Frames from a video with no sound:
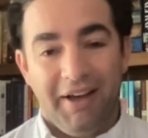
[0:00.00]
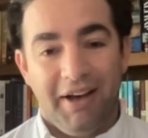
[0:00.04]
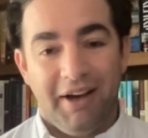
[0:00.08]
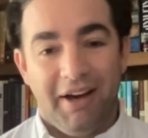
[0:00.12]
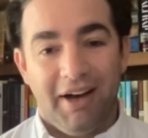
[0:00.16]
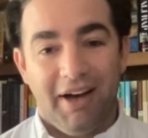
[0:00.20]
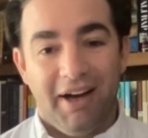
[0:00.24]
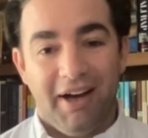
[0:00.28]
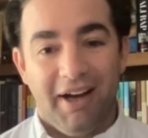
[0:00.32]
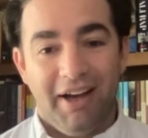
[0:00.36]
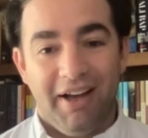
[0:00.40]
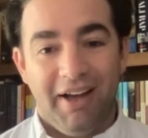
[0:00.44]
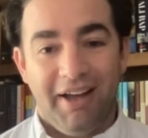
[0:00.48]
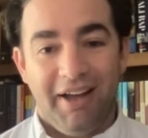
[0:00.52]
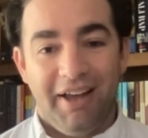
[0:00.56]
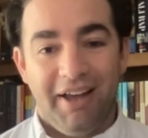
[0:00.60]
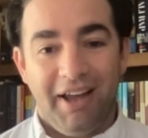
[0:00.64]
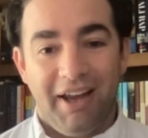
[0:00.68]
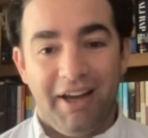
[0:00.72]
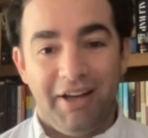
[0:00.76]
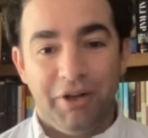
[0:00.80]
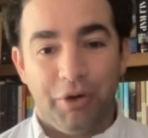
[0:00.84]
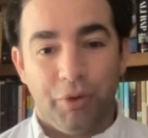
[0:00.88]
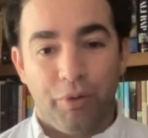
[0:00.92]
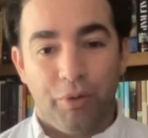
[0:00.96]

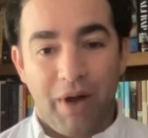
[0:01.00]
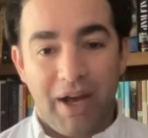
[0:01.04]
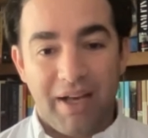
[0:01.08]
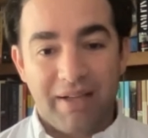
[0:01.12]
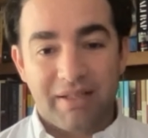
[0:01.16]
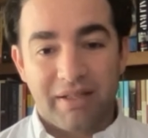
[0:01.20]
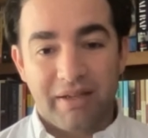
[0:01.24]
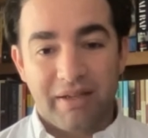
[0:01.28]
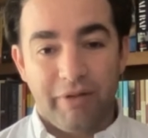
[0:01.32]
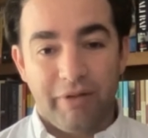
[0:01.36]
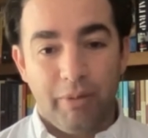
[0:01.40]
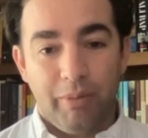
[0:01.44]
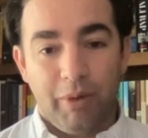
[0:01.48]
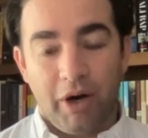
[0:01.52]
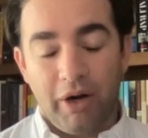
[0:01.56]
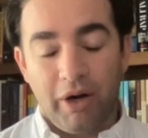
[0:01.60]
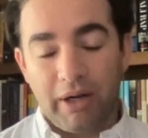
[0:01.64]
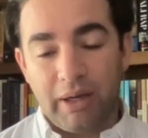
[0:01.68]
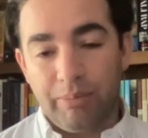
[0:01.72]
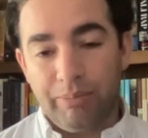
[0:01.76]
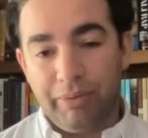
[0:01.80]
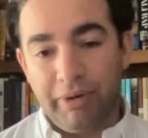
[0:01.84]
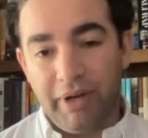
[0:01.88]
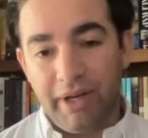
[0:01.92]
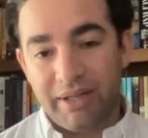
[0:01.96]
And the rest of the
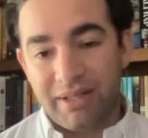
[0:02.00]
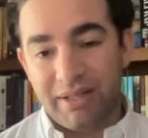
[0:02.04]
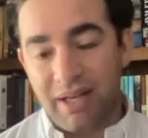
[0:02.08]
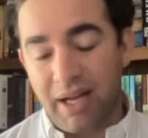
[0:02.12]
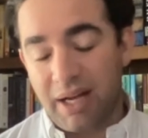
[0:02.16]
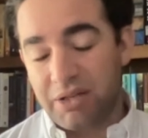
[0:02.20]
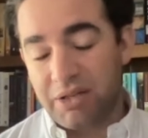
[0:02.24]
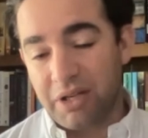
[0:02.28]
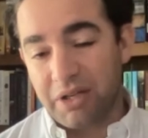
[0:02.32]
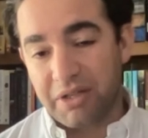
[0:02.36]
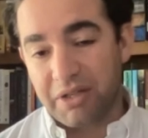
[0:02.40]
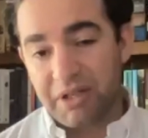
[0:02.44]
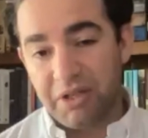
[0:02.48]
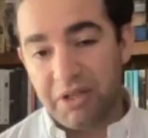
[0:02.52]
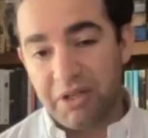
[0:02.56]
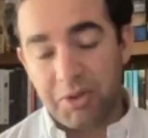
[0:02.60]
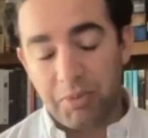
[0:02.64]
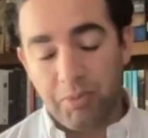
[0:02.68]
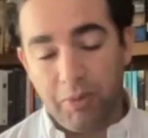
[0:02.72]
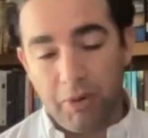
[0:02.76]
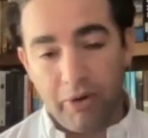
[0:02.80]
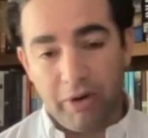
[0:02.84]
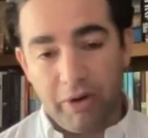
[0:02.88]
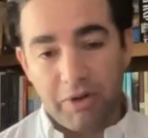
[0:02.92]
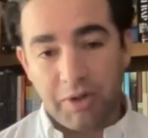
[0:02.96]
marketplace, not just in
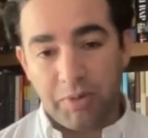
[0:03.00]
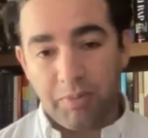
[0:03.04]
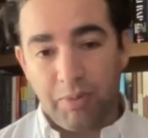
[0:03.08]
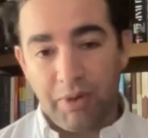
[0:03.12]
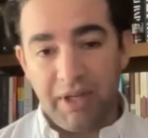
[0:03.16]
sports,